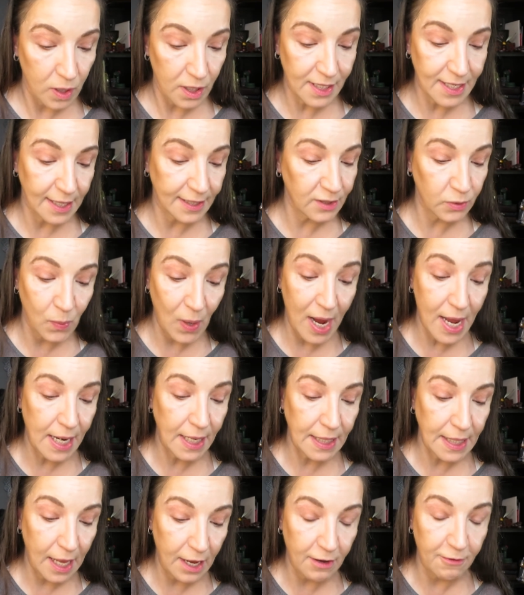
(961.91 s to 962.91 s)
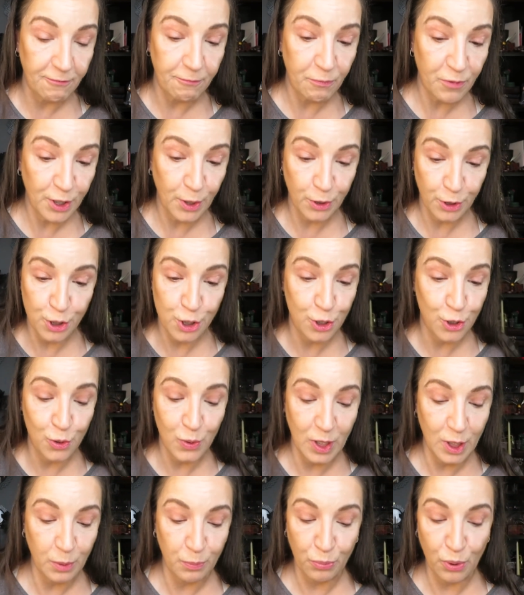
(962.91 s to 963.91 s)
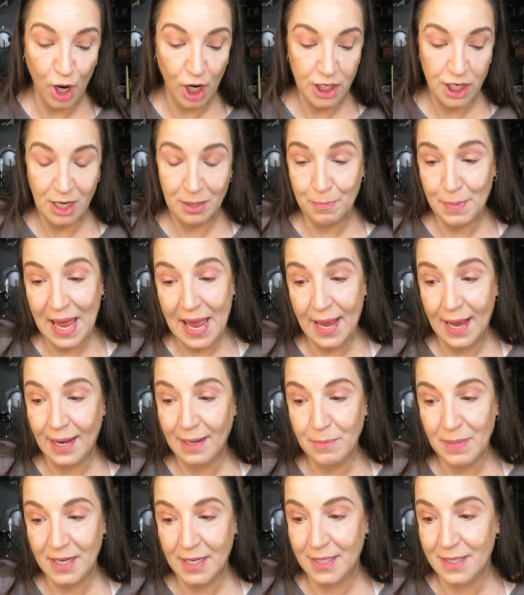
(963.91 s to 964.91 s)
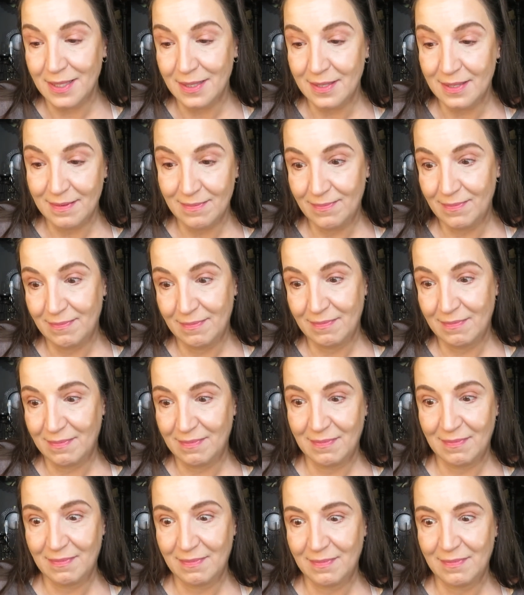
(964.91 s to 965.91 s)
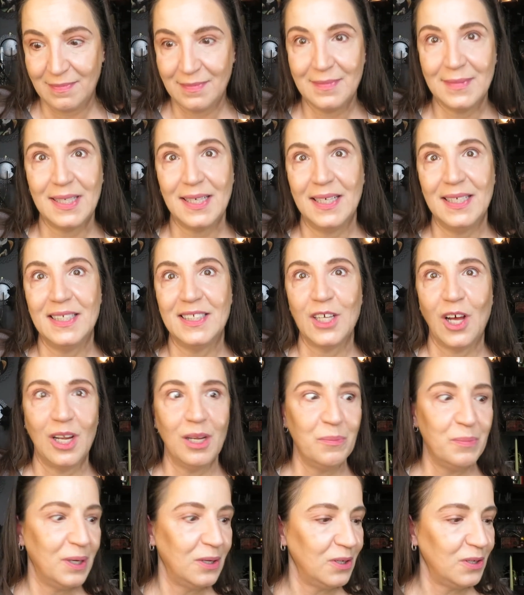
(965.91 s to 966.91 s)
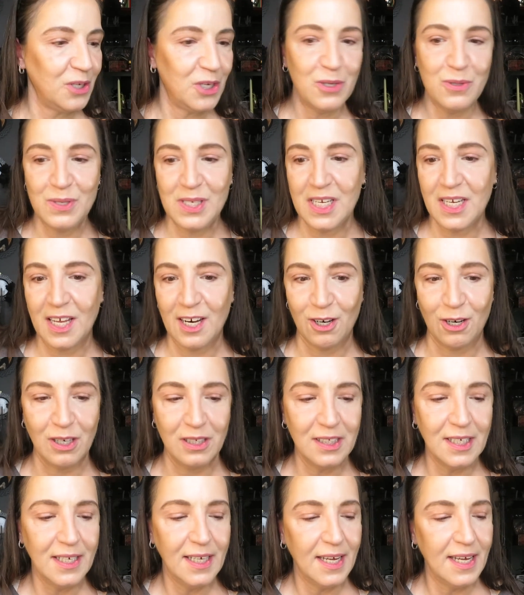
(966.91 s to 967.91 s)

That's why I love doing the project pan, because it's all about using it all.